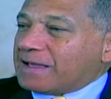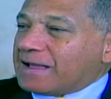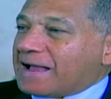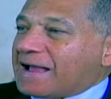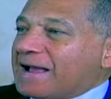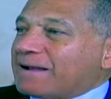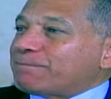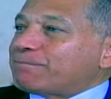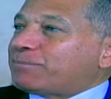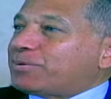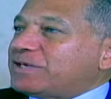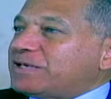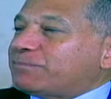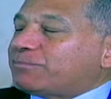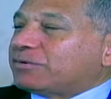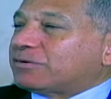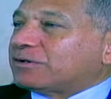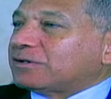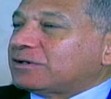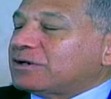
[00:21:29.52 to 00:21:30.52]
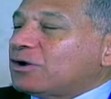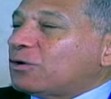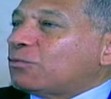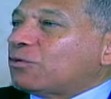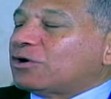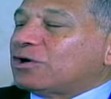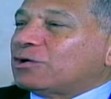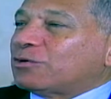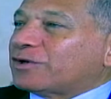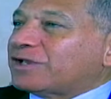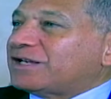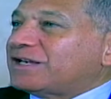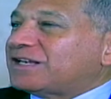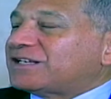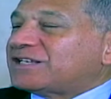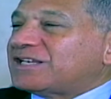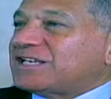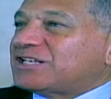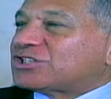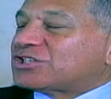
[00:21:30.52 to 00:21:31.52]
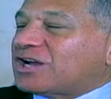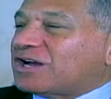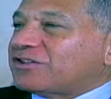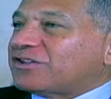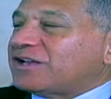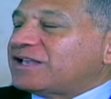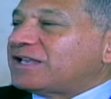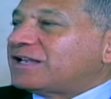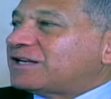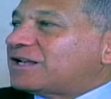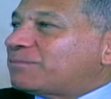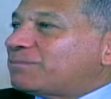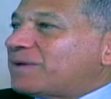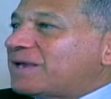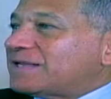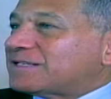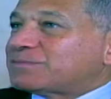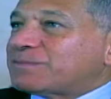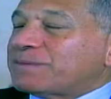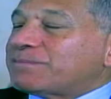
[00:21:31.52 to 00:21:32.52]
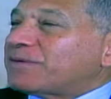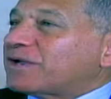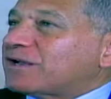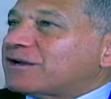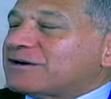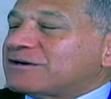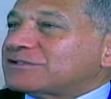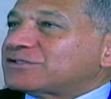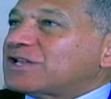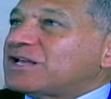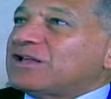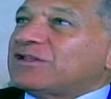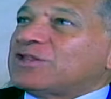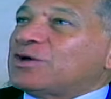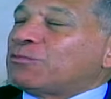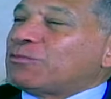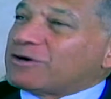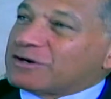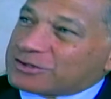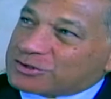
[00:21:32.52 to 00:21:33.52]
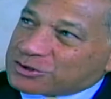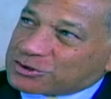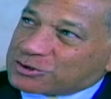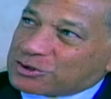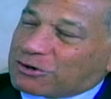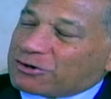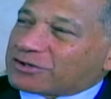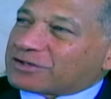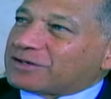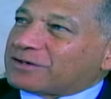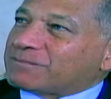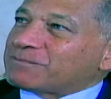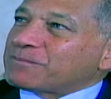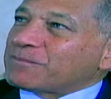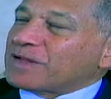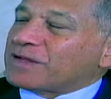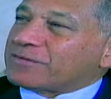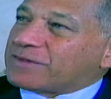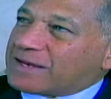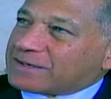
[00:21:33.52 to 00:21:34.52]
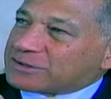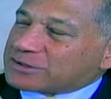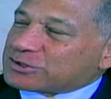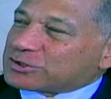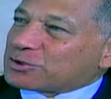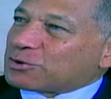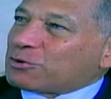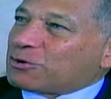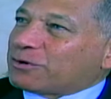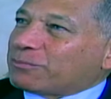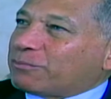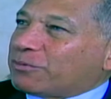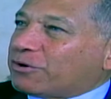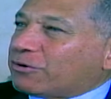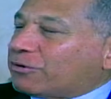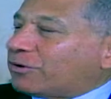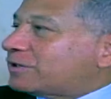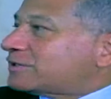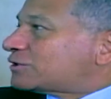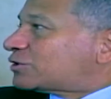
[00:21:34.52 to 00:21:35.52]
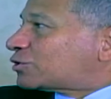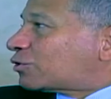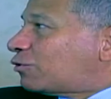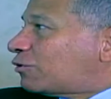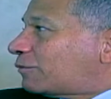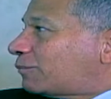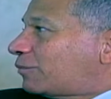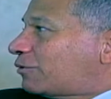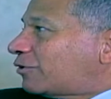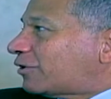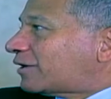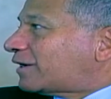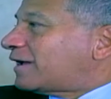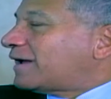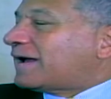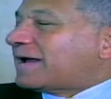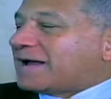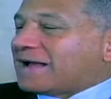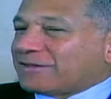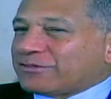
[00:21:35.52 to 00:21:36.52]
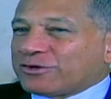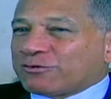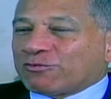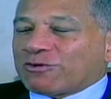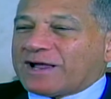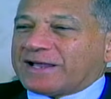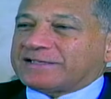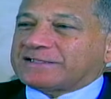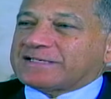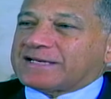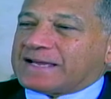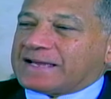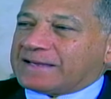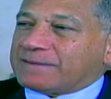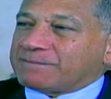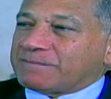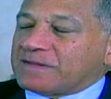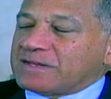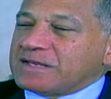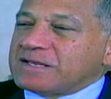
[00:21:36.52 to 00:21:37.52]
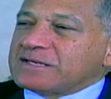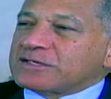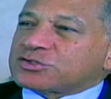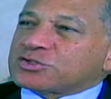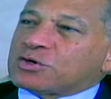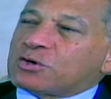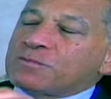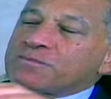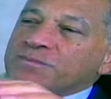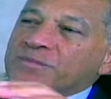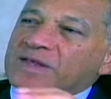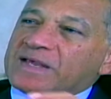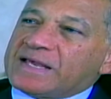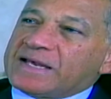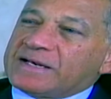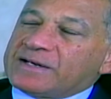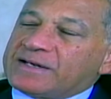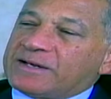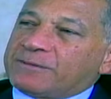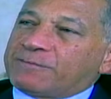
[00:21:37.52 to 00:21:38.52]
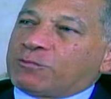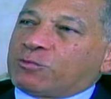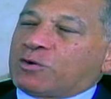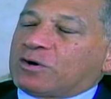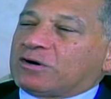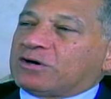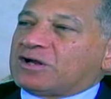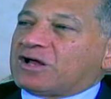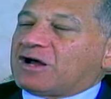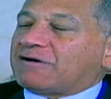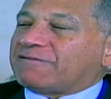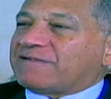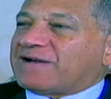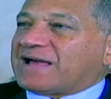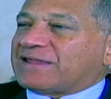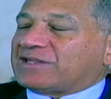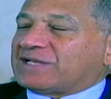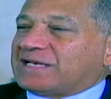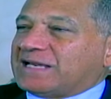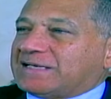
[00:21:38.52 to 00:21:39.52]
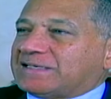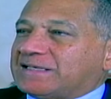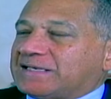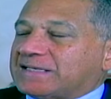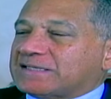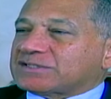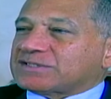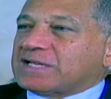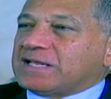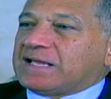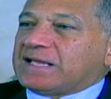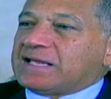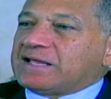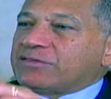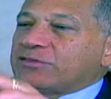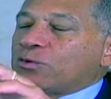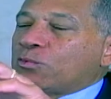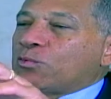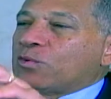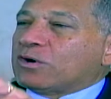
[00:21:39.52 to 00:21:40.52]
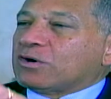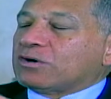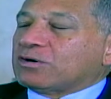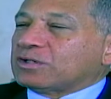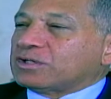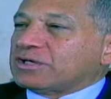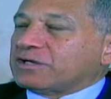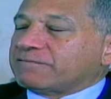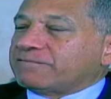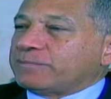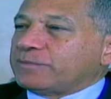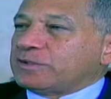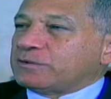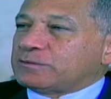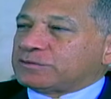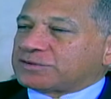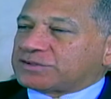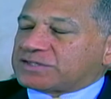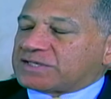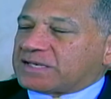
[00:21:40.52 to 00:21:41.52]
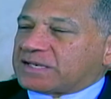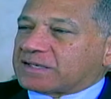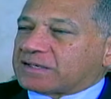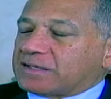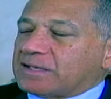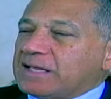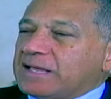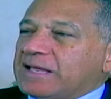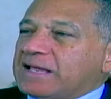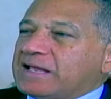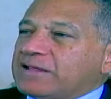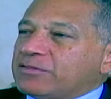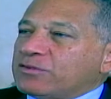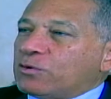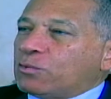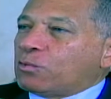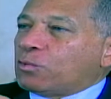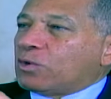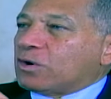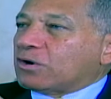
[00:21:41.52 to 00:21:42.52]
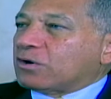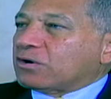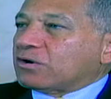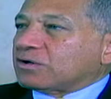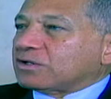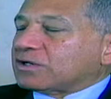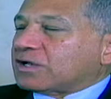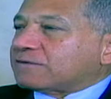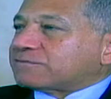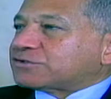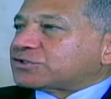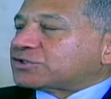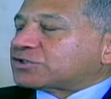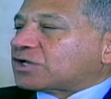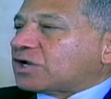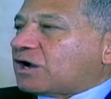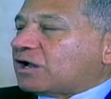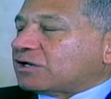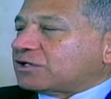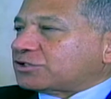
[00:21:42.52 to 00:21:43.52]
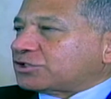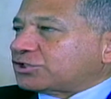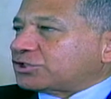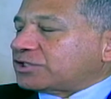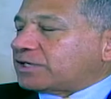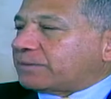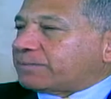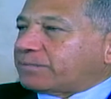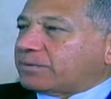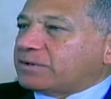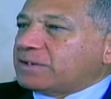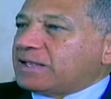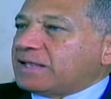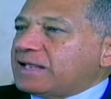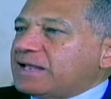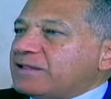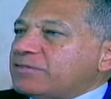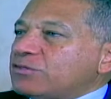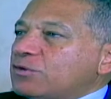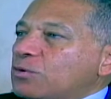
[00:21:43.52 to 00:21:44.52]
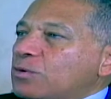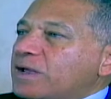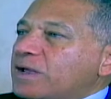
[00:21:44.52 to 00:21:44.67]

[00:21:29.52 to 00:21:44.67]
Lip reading: and people were looking at each other in amazement because they weren't certain that the scoreboard had the right time. So in the world of athletics, in the world of music, in the world of scholarship, in